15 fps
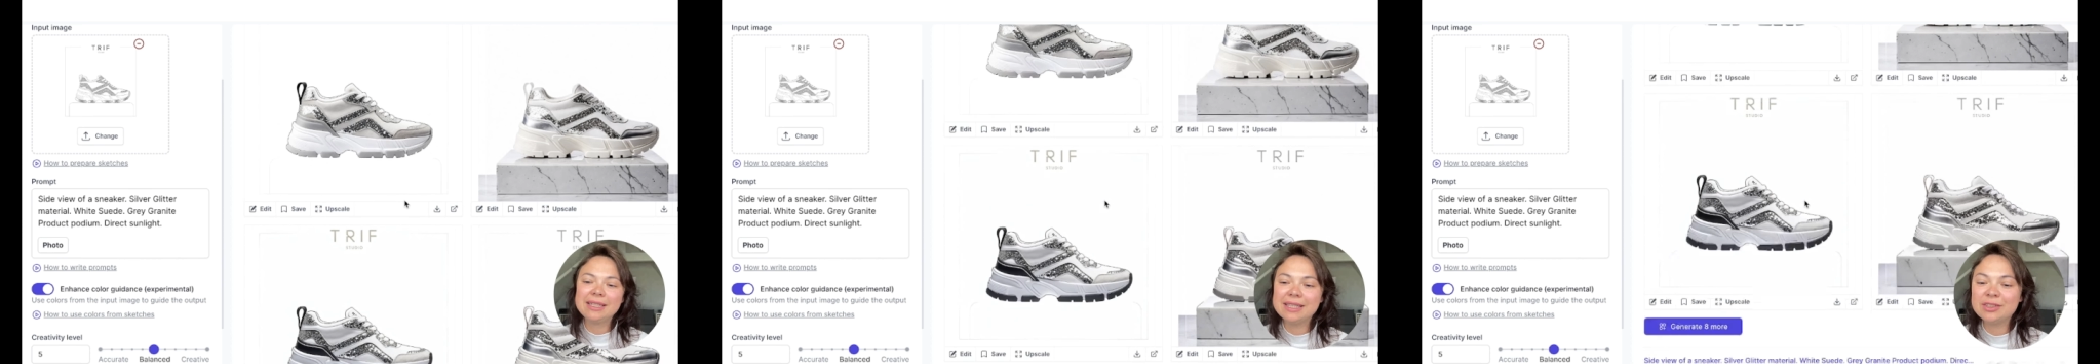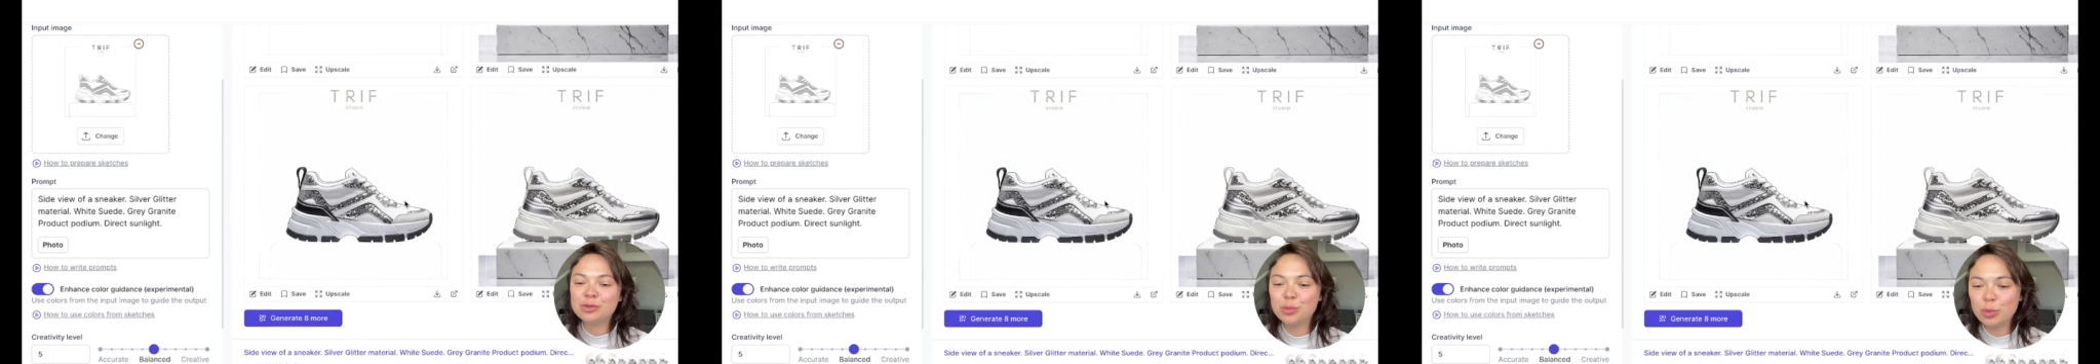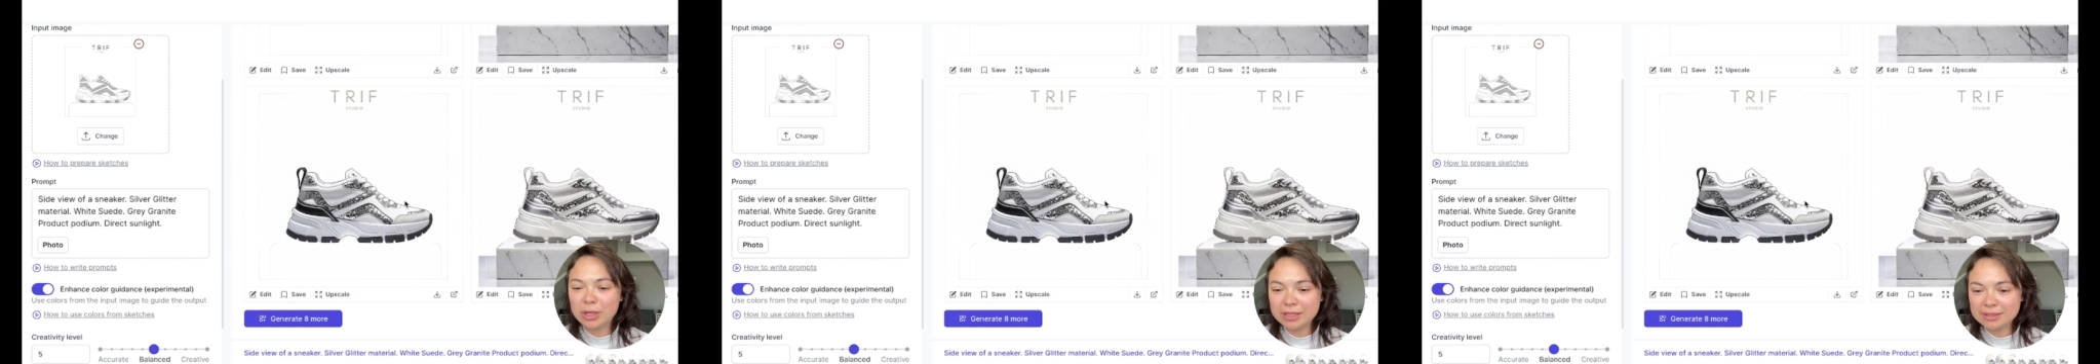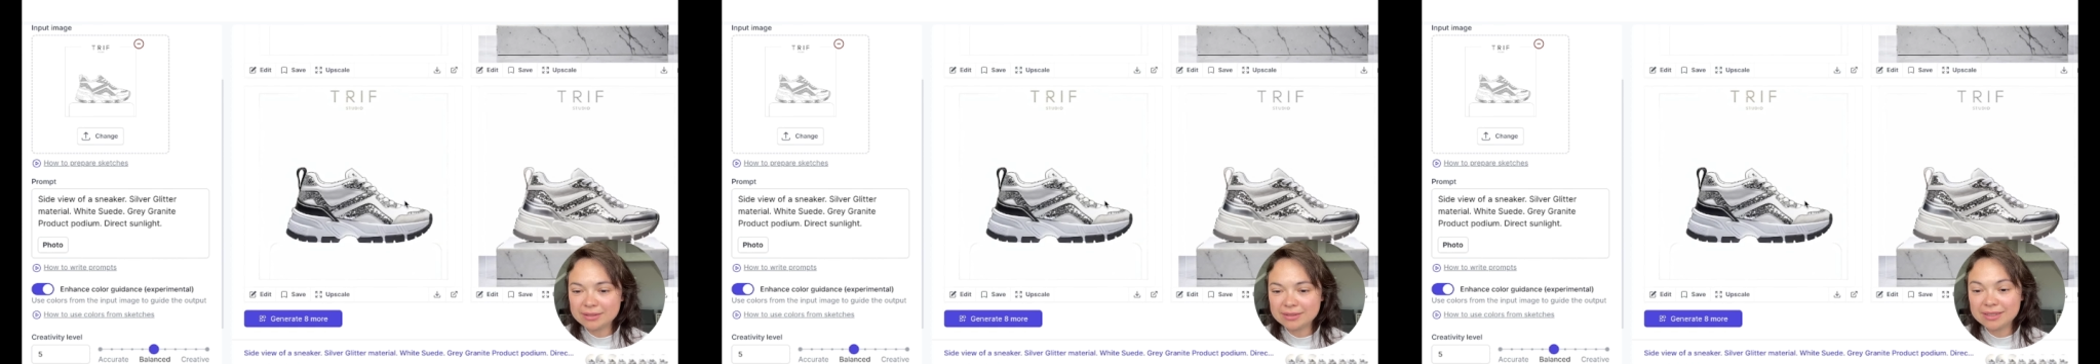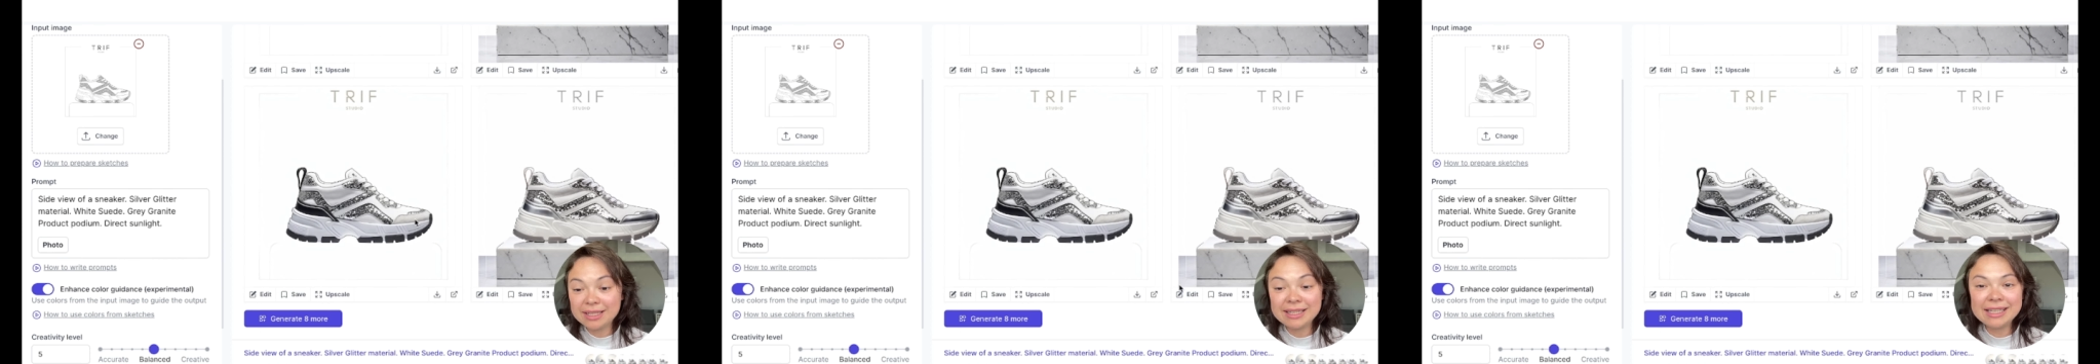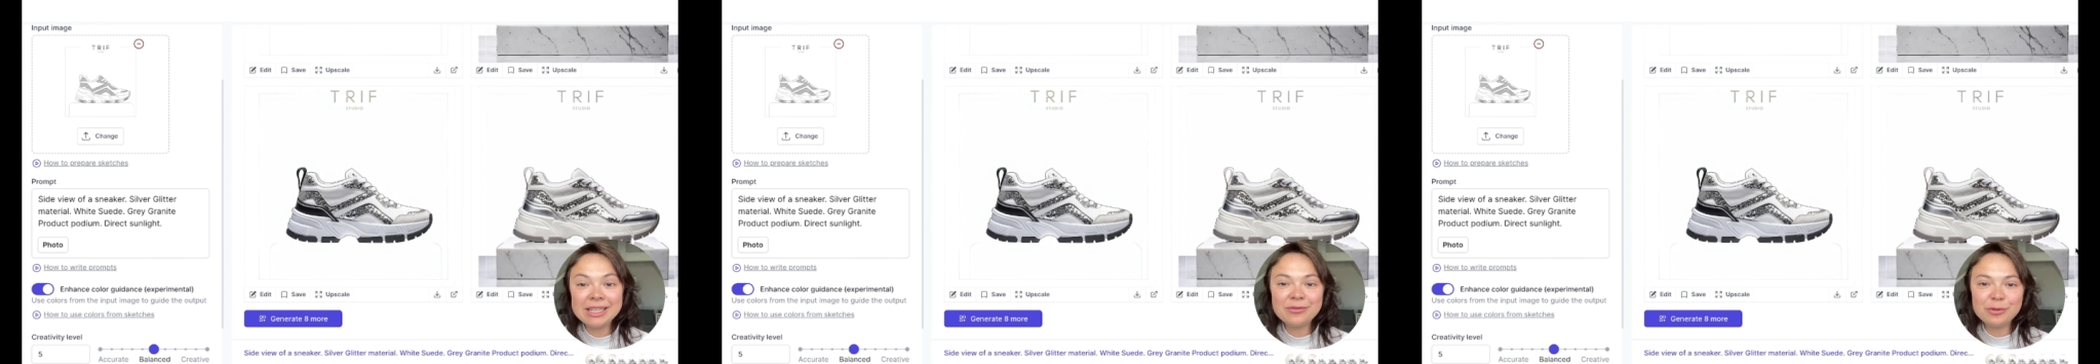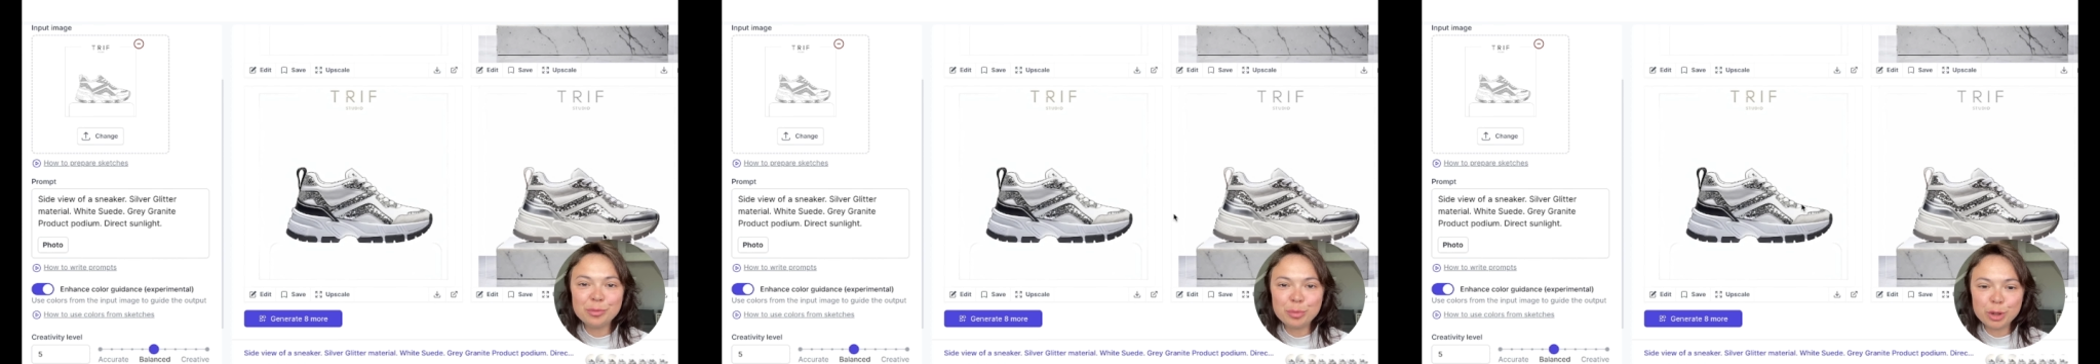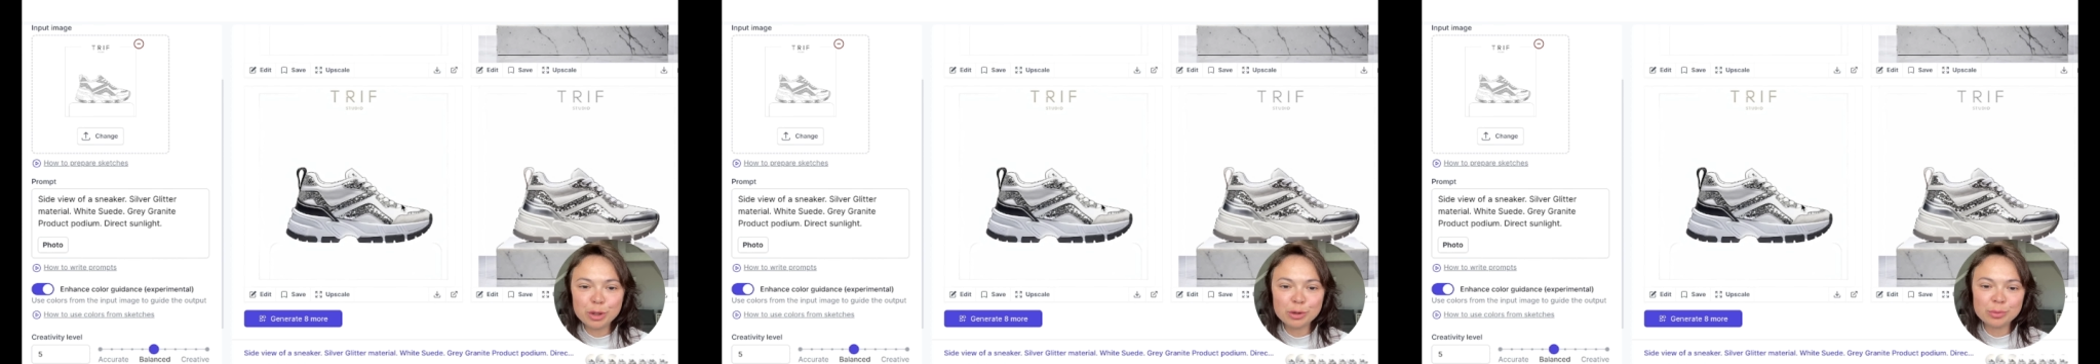is white and even
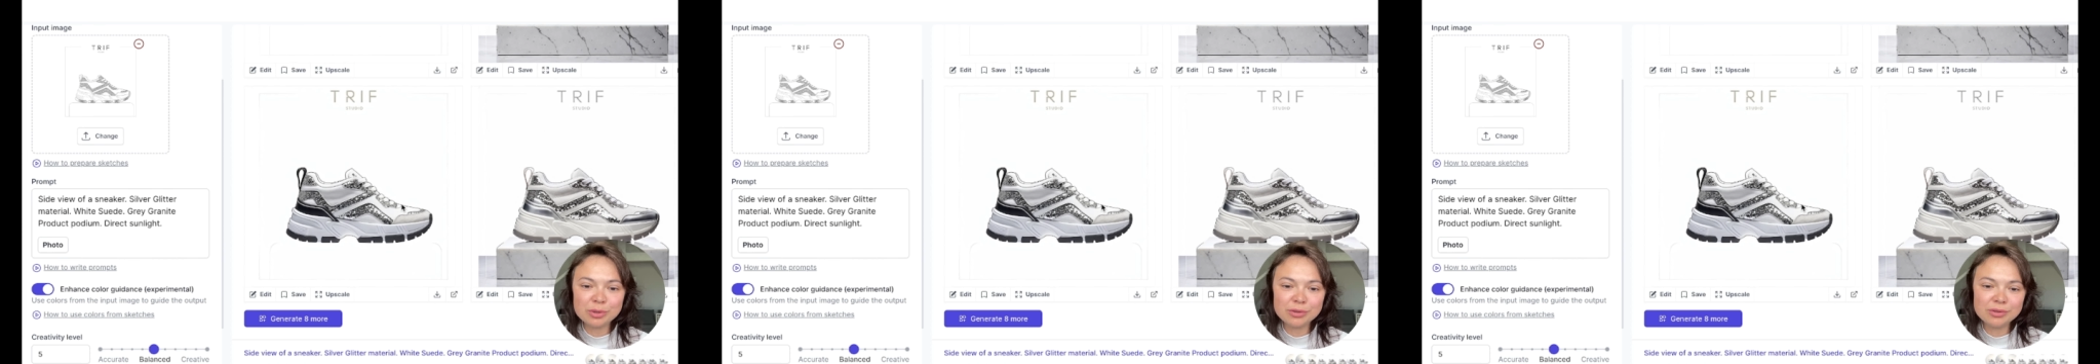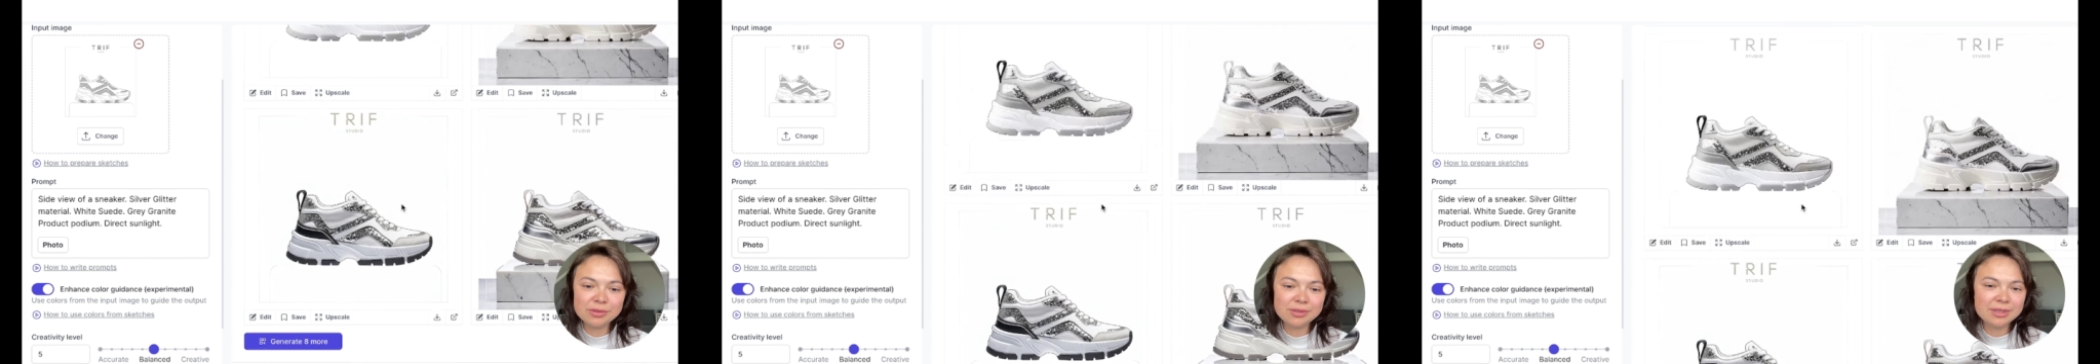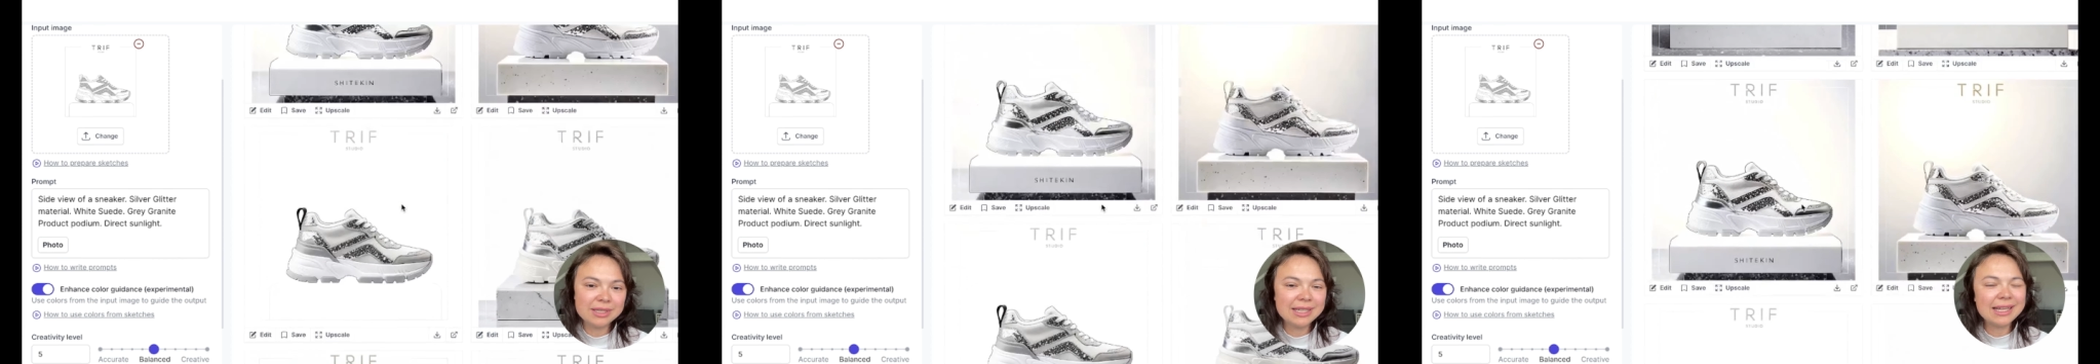marble.